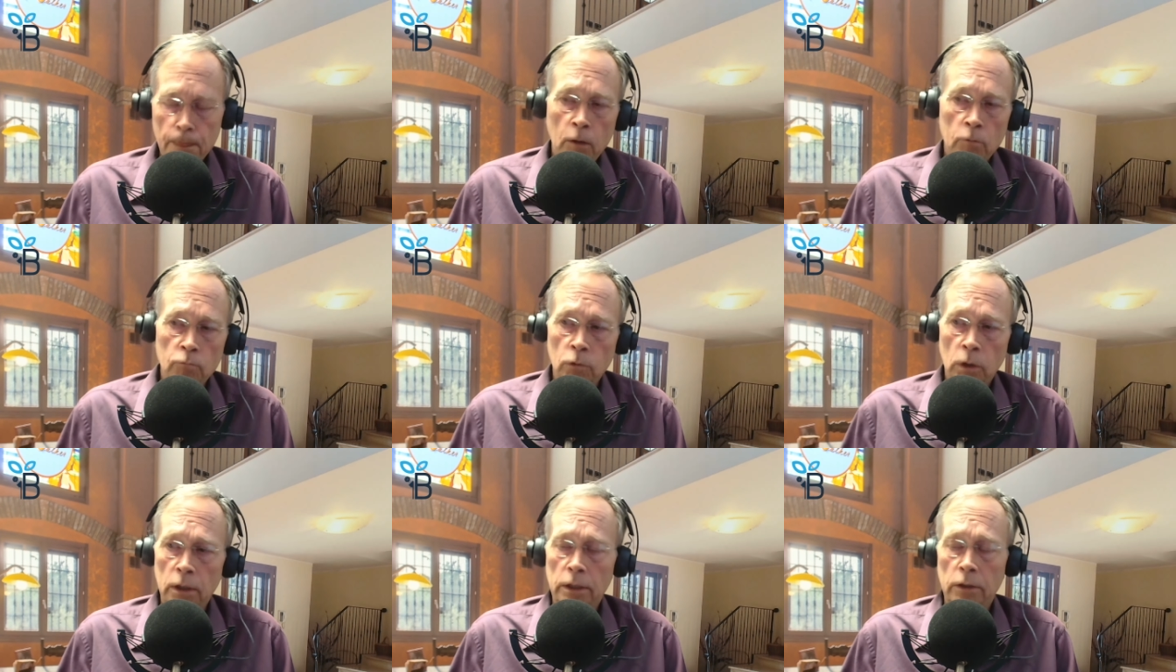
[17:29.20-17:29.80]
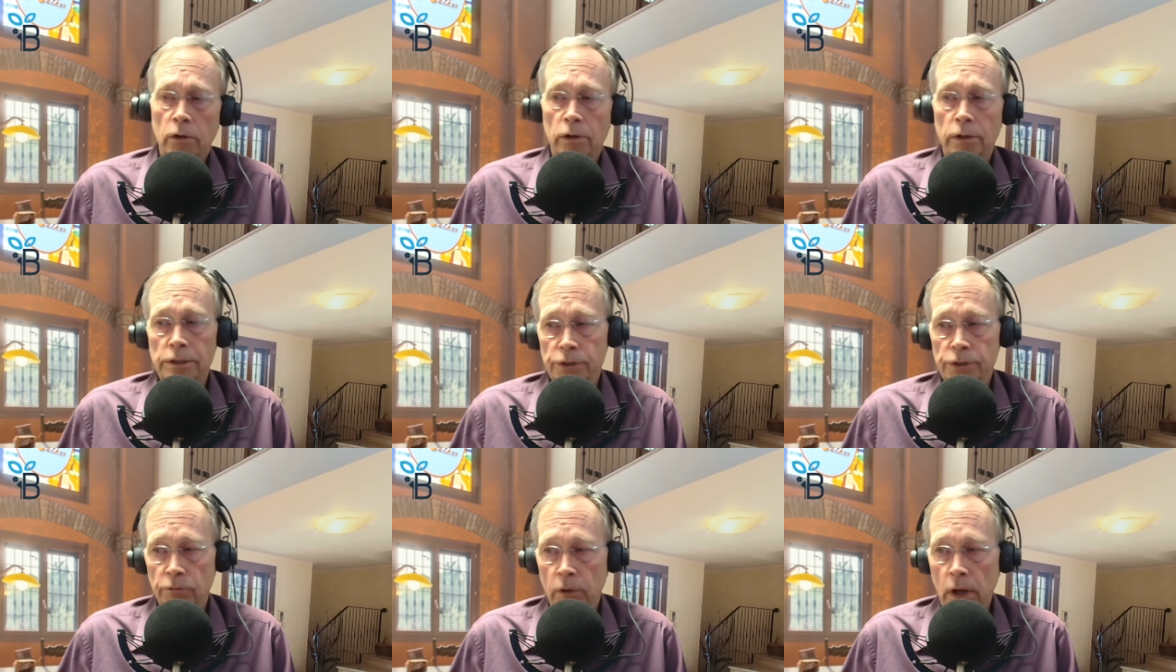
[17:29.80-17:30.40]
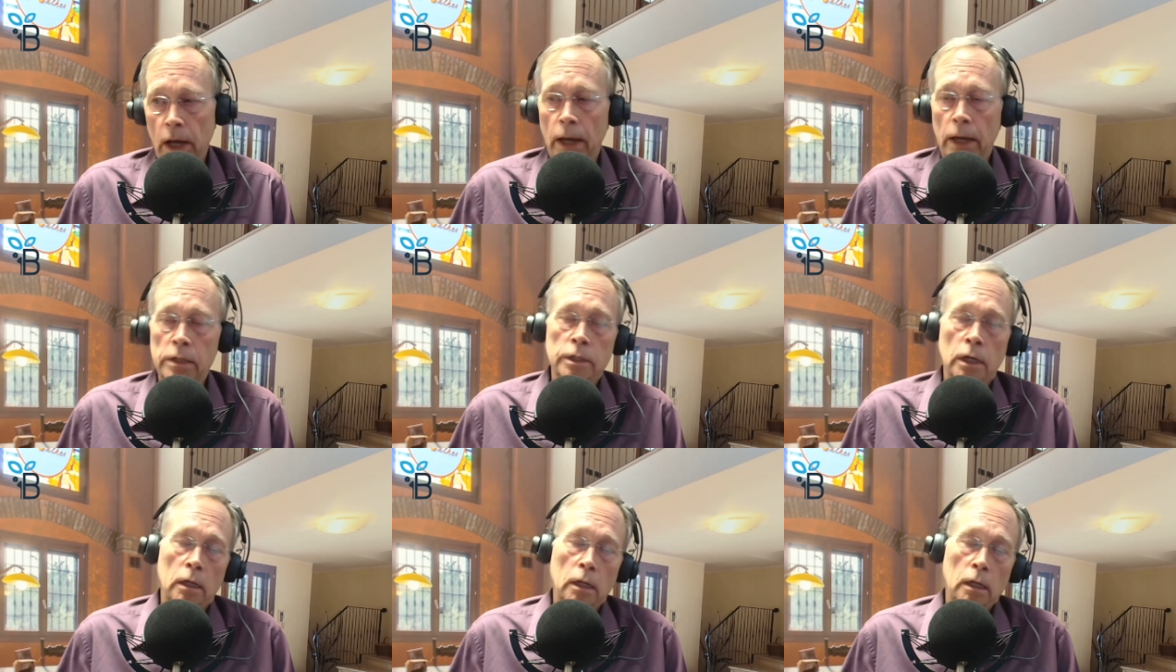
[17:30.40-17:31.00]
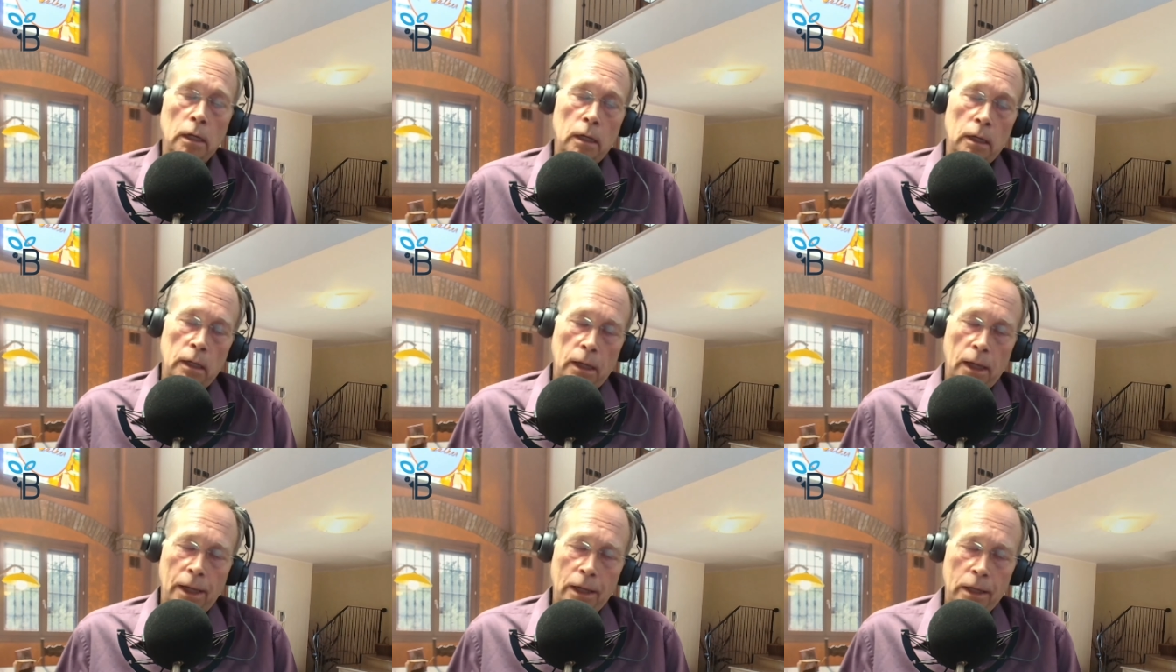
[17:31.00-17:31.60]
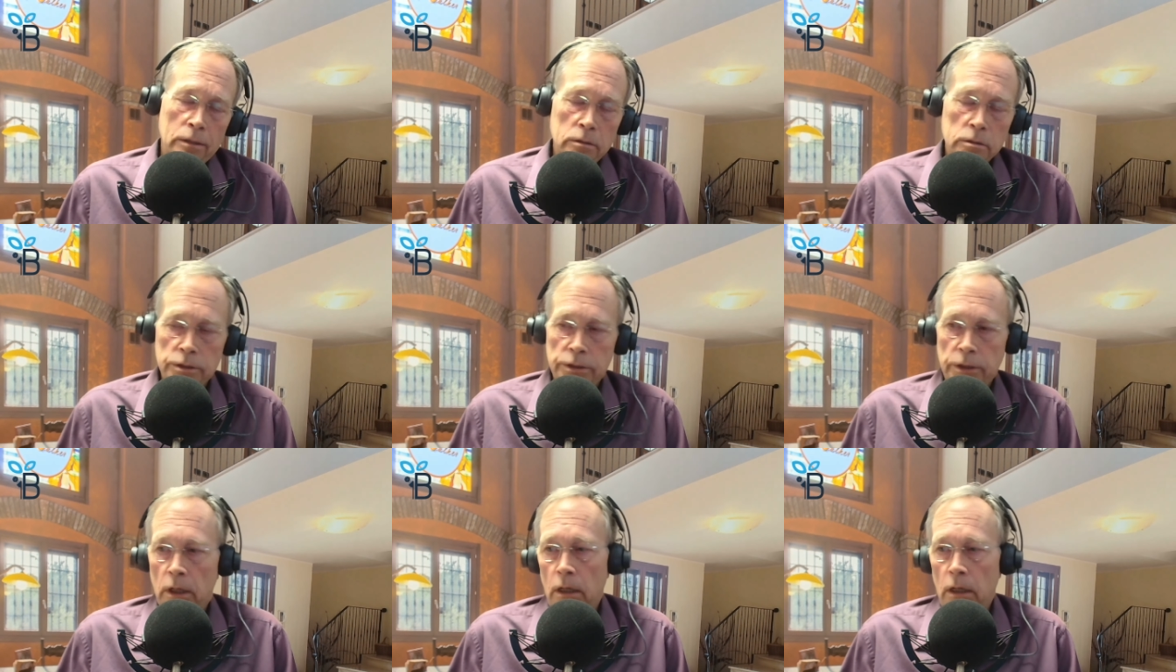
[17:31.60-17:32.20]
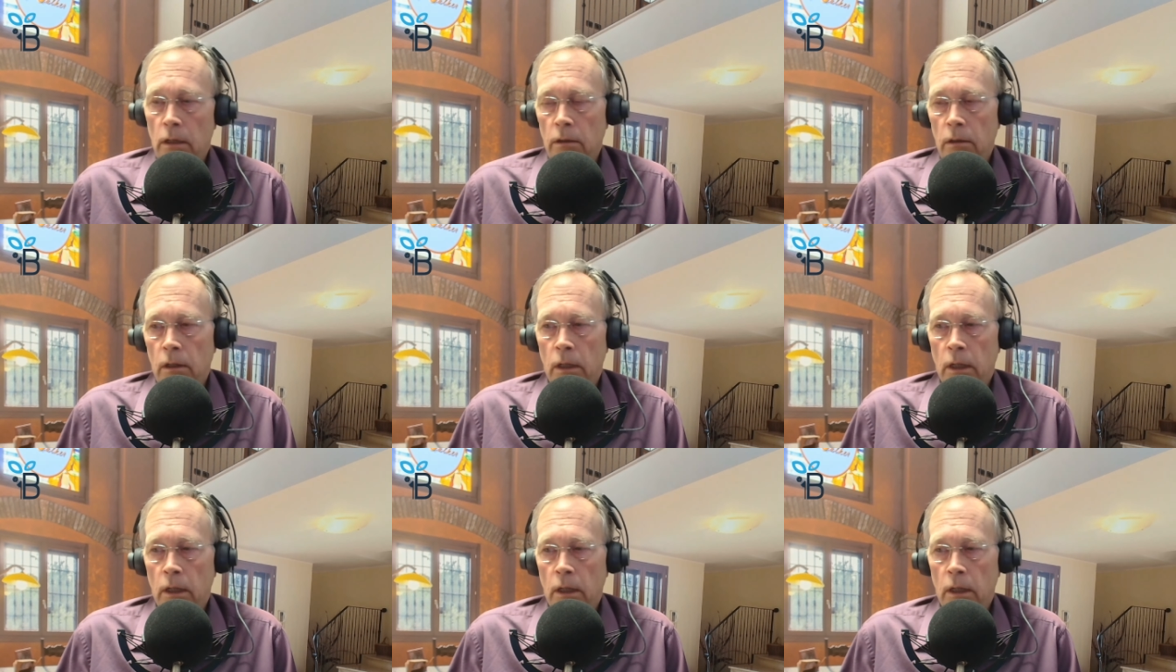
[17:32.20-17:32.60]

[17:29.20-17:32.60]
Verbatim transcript: really learning to ride. And a